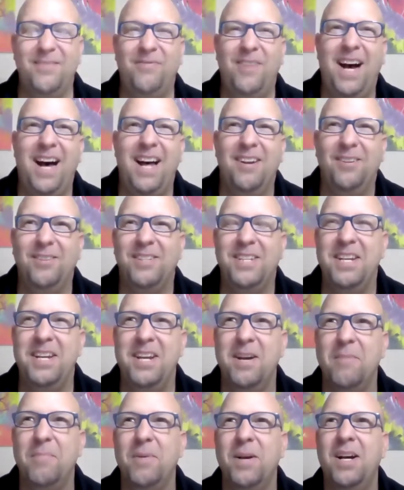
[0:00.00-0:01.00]
final
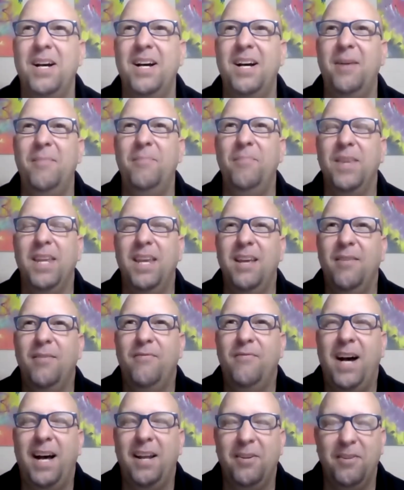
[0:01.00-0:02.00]
tip,
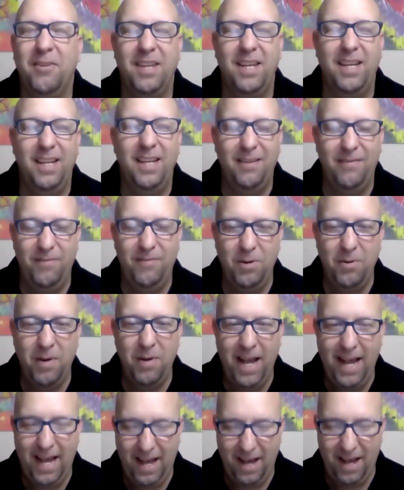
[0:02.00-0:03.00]
final thing, if you
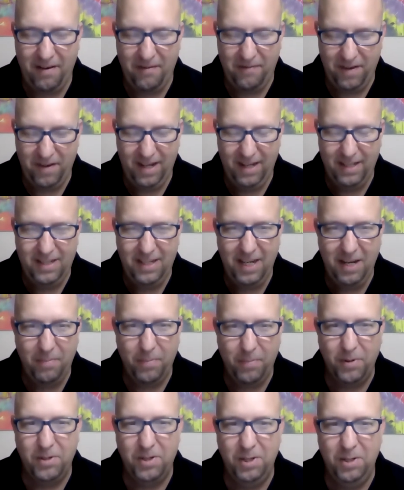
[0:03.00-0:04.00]
have a tip
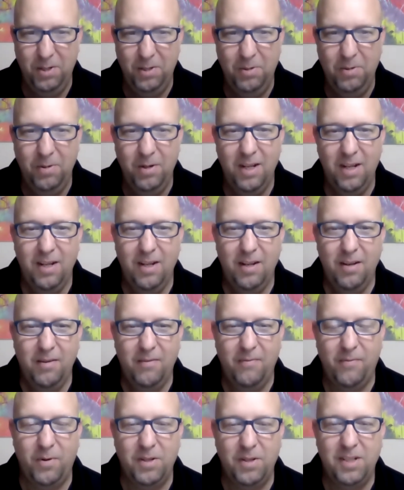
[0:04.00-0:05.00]
or two
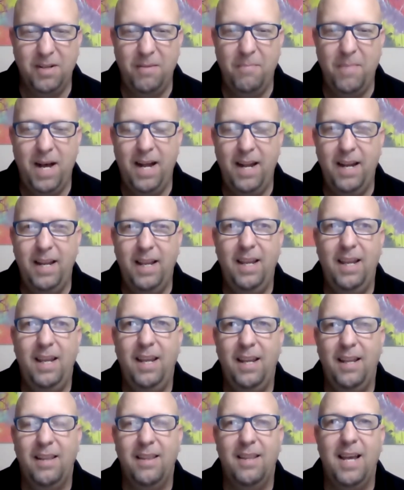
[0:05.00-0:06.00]
for
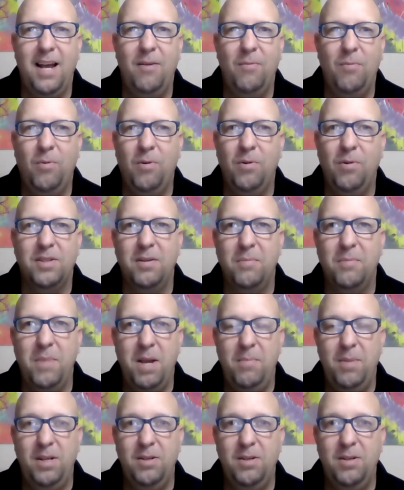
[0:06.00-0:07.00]
somebody that wants to
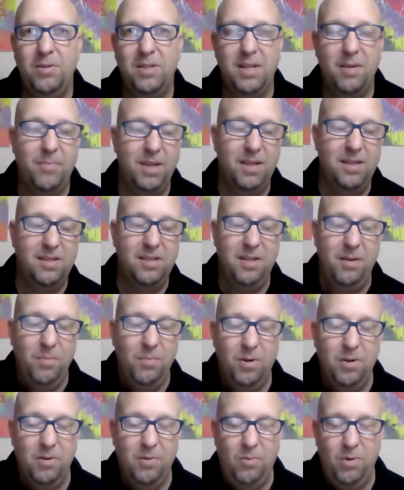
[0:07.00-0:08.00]
maybe do something
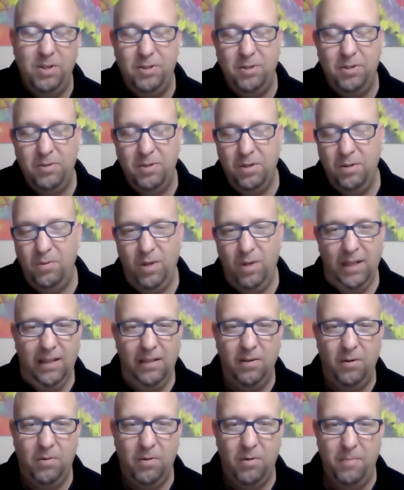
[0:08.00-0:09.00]
similar to what you're
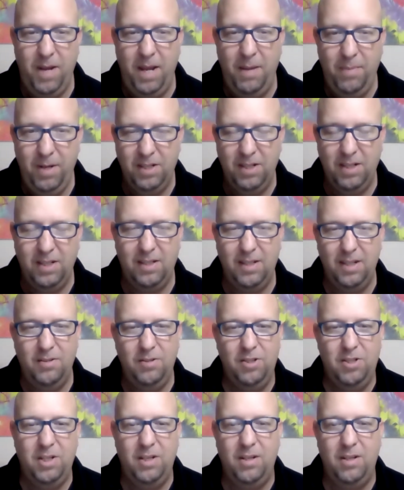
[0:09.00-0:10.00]
doing, or maybe just
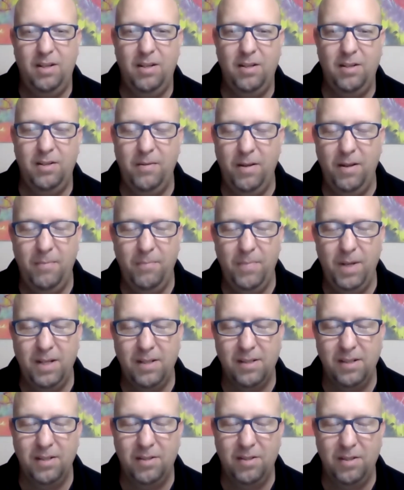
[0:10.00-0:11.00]
in
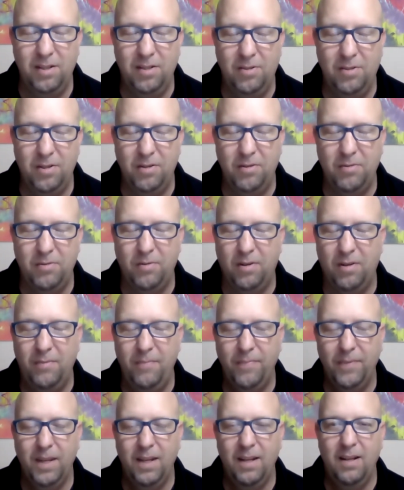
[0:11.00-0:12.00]
business in general,
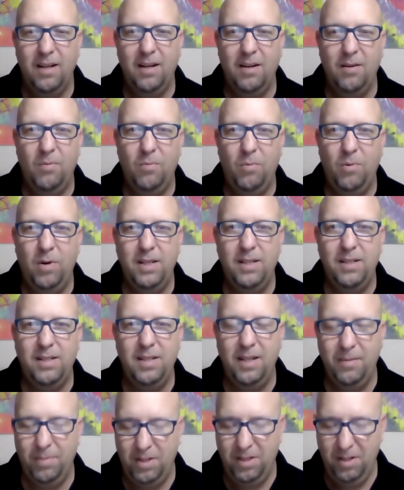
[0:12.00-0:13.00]
what
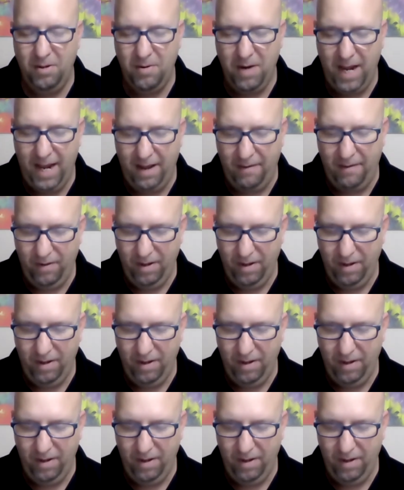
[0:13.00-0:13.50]
tips do you have?